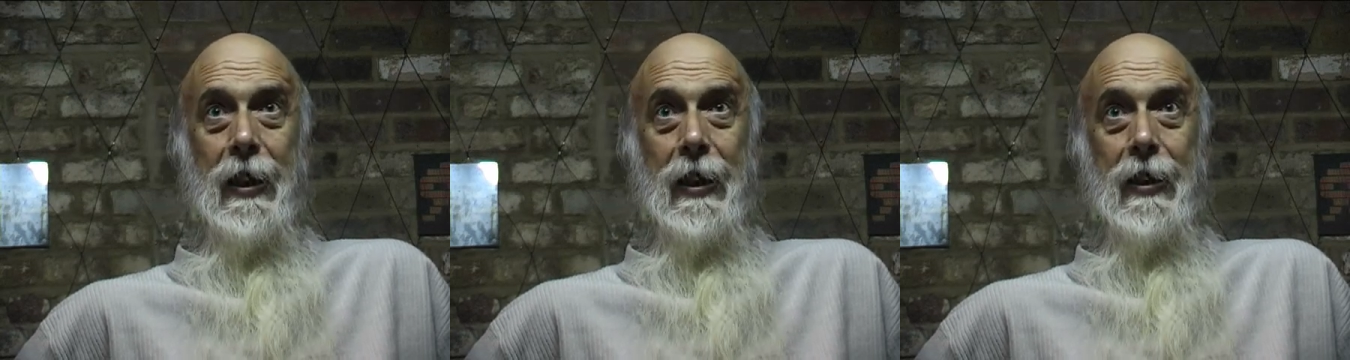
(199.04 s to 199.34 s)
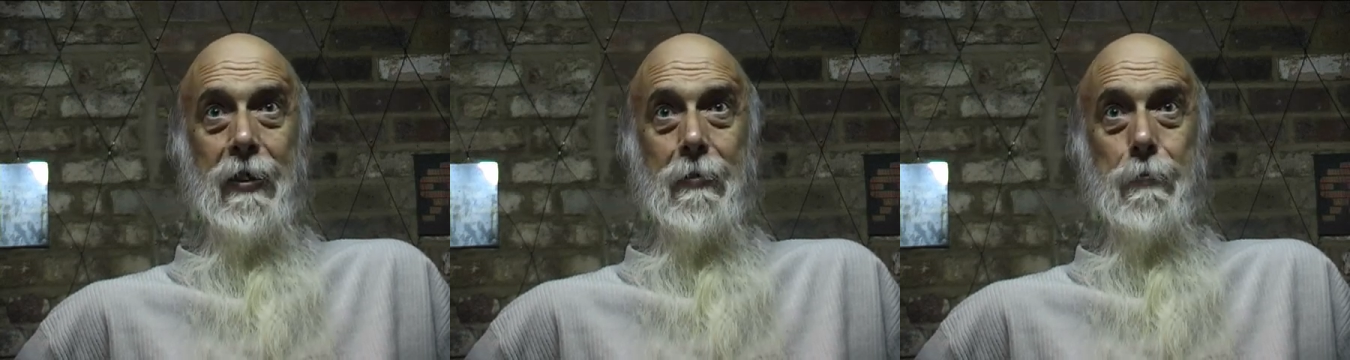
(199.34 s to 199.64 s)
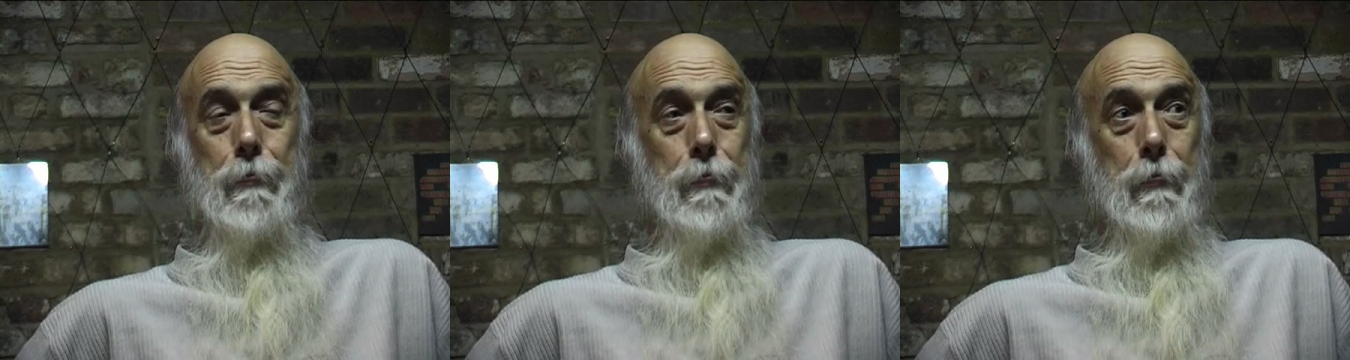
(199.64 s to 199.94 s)
And
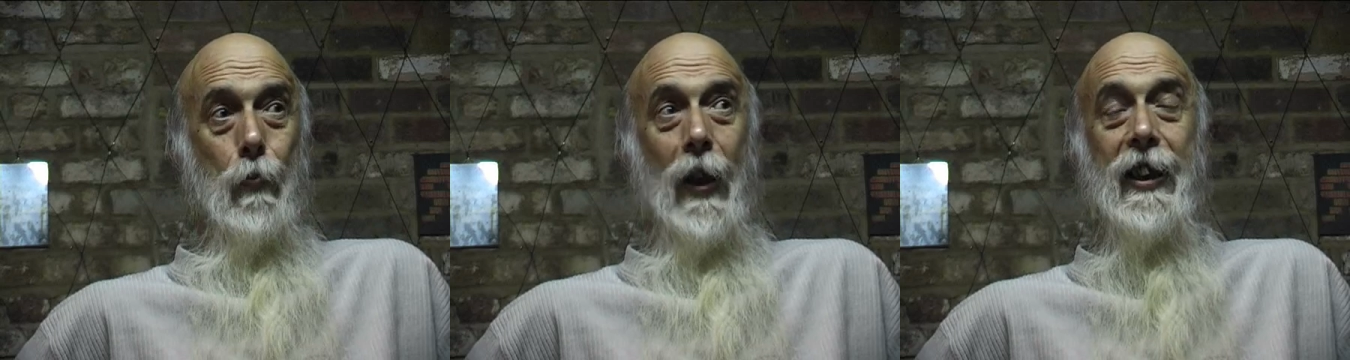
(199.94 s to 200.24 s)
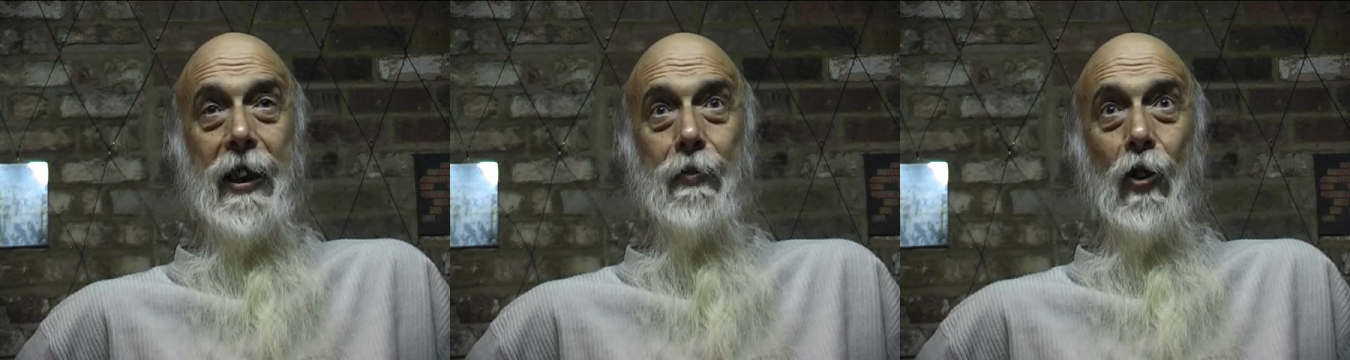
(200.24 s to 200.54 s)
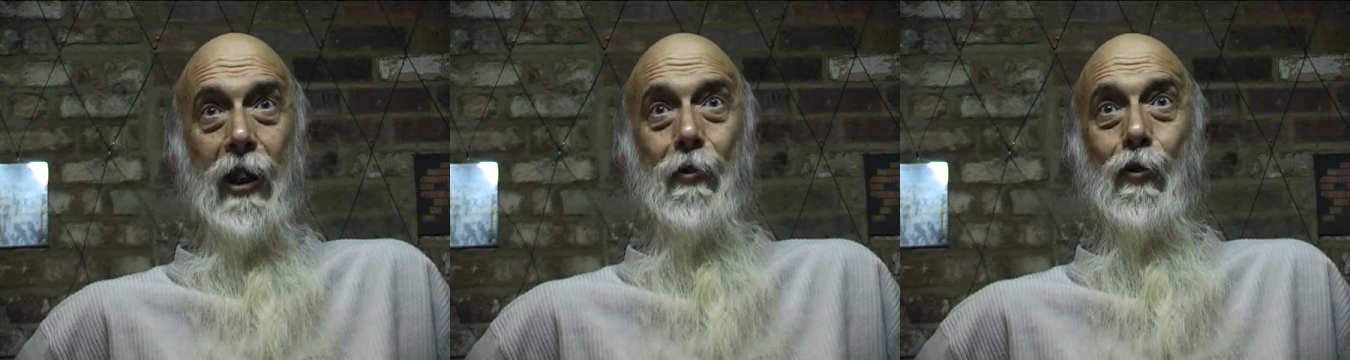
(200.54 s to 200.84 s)
when they've
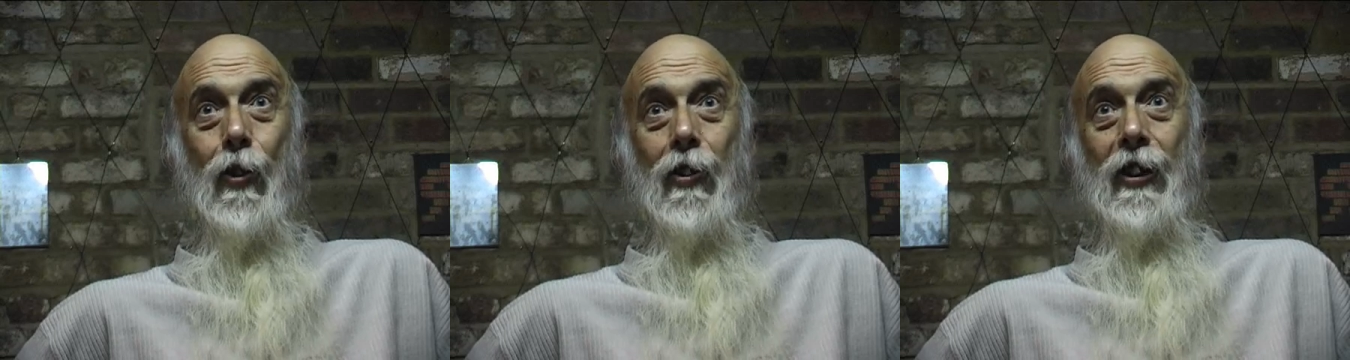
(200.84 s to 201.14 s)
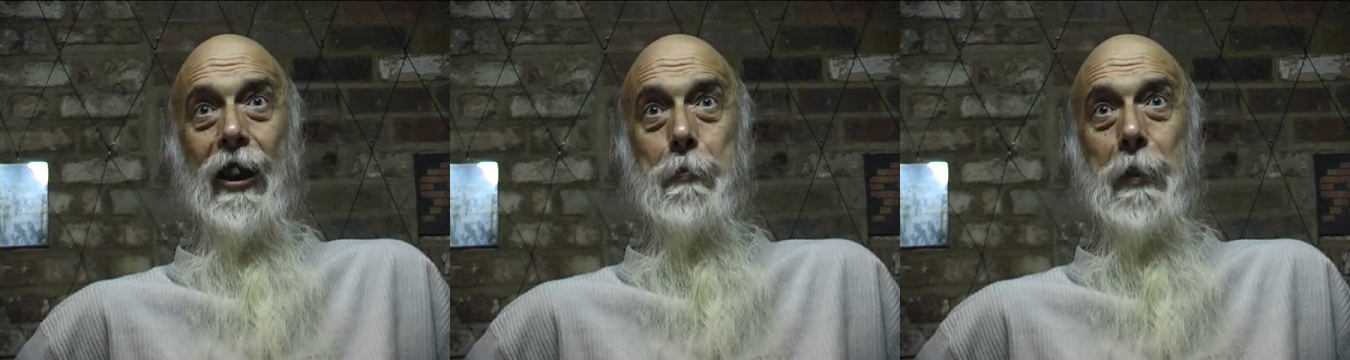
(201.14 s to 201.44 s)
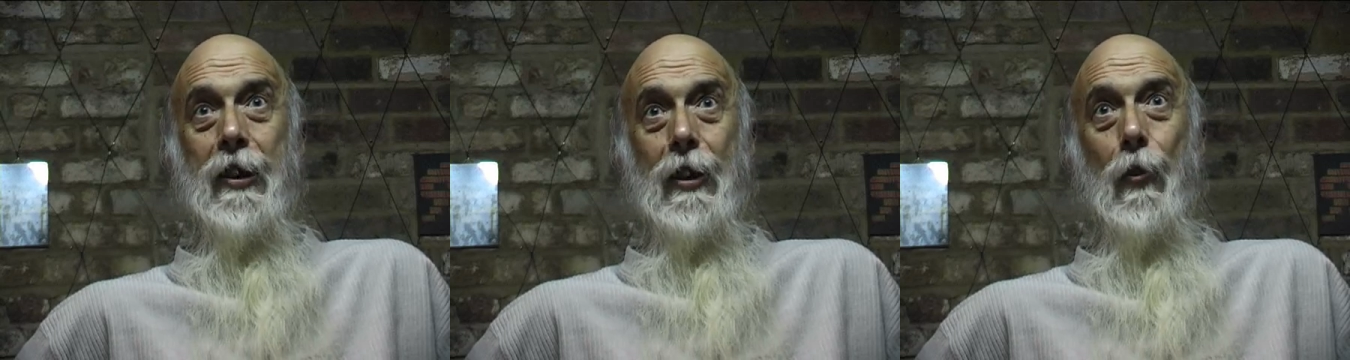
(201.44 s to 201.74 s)
got it wrong, and they've
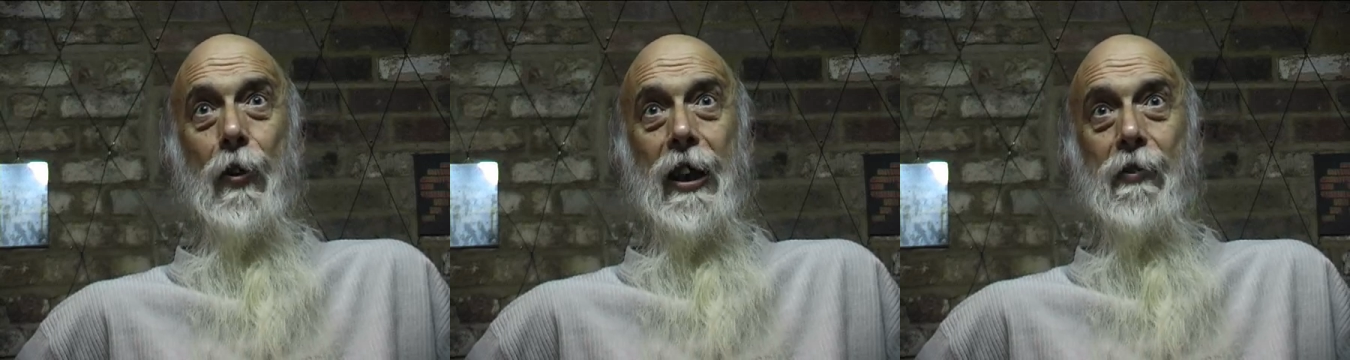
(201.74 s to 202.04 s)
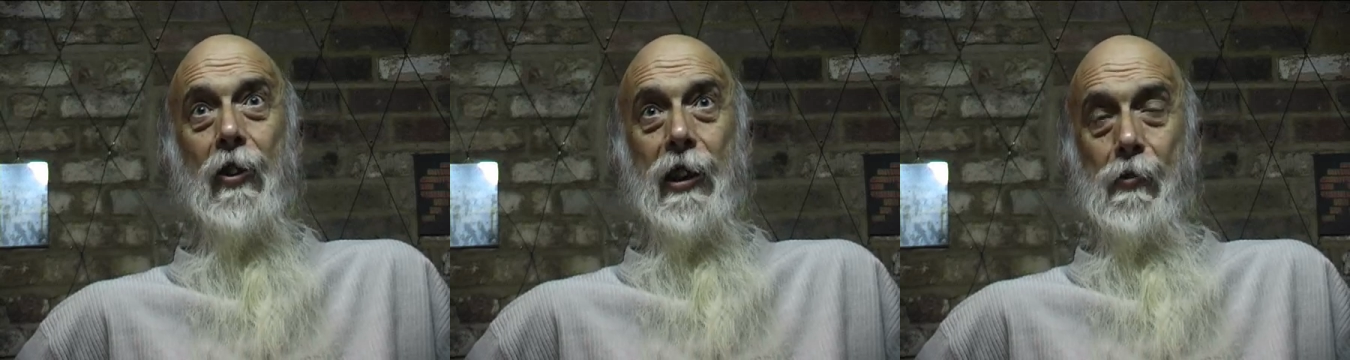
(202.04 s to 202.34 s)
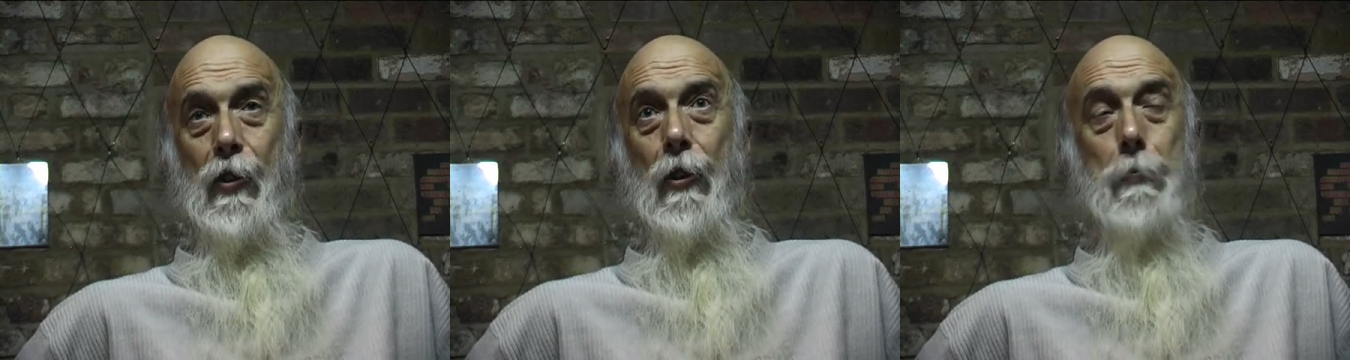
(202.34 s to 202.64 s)
been told they've got it
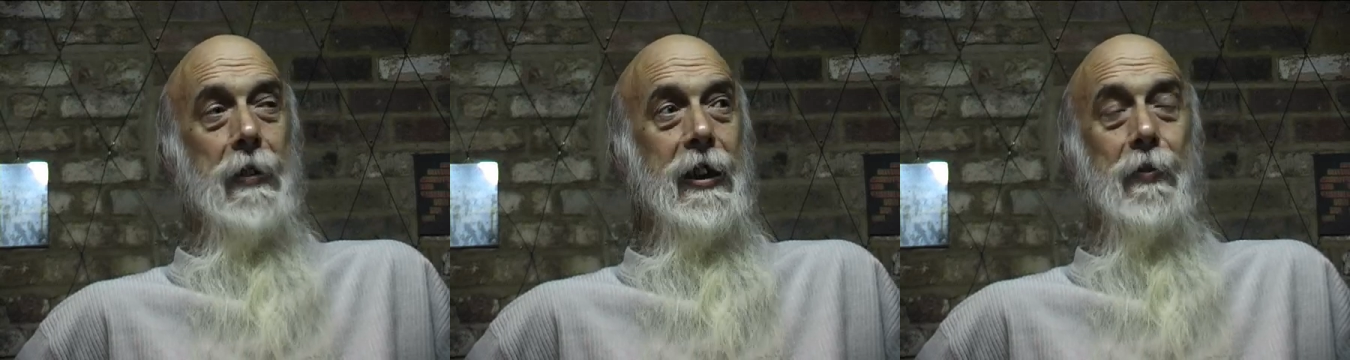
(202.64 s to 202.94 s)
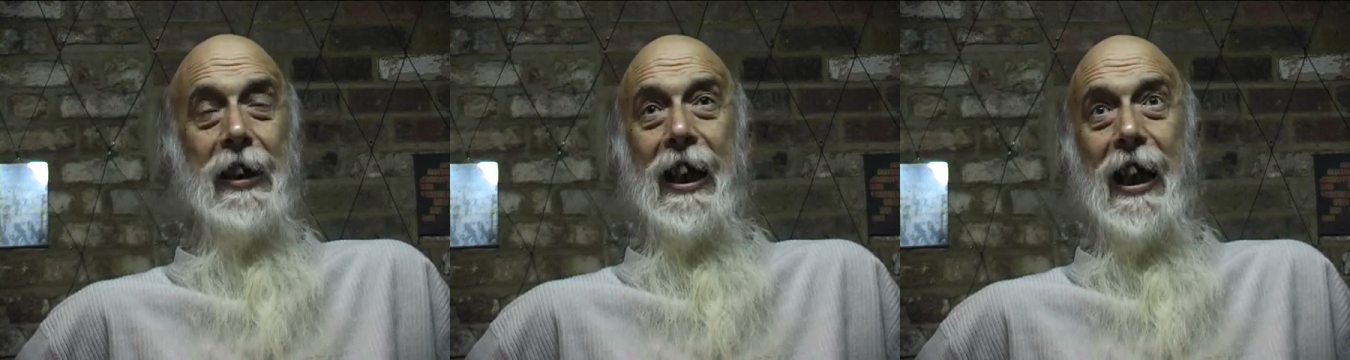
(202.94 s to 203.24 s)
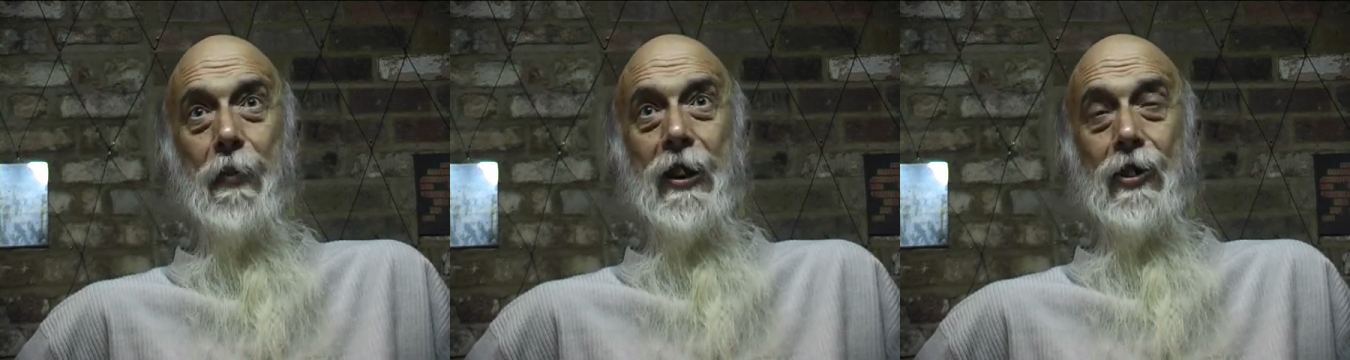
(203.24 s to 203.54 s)
wrong, and given
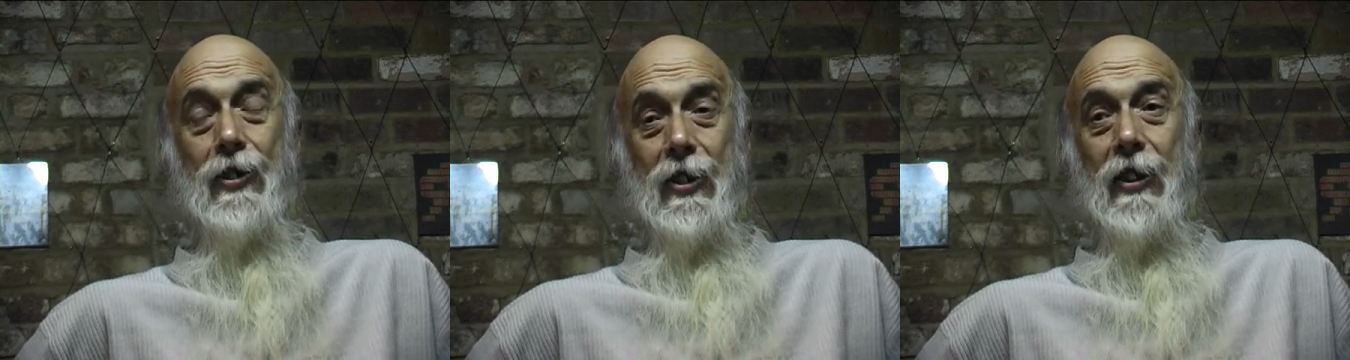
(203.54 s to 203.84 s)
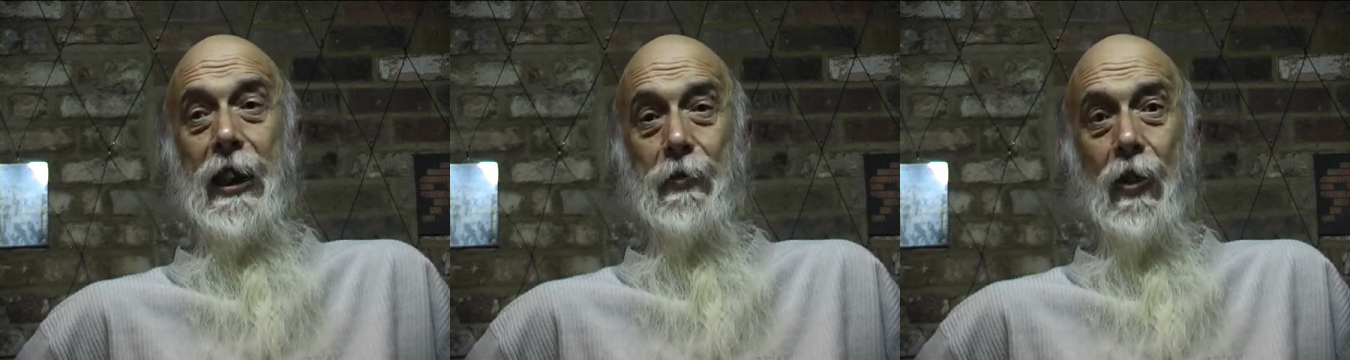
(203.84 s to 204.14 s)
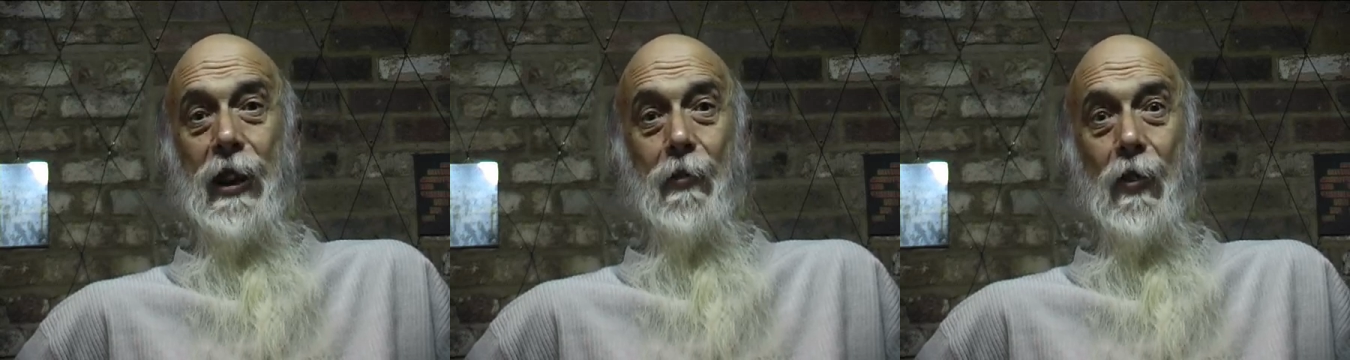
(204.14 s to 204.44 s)
evidence that they've
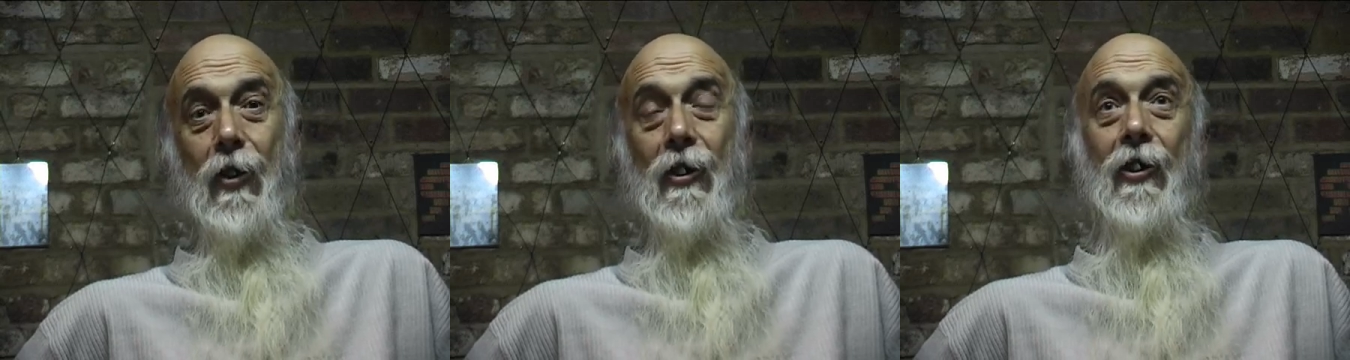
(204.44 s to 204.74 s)
got it wrong,